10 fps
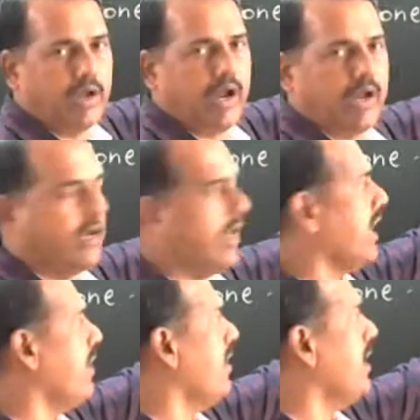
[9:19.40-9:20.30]
And
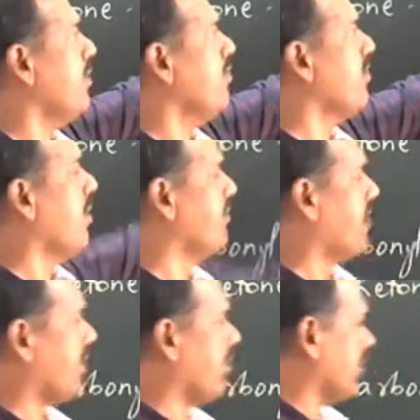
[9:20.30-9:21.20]
derivatives of
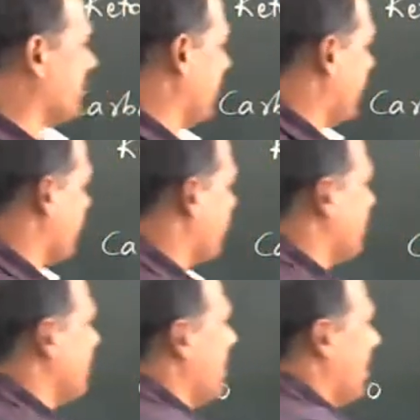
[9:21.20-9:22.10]
carboxylic
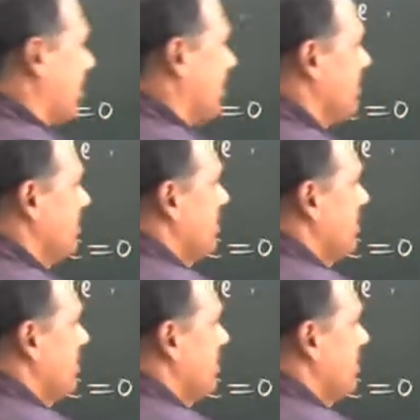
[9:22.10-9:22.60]
acid are,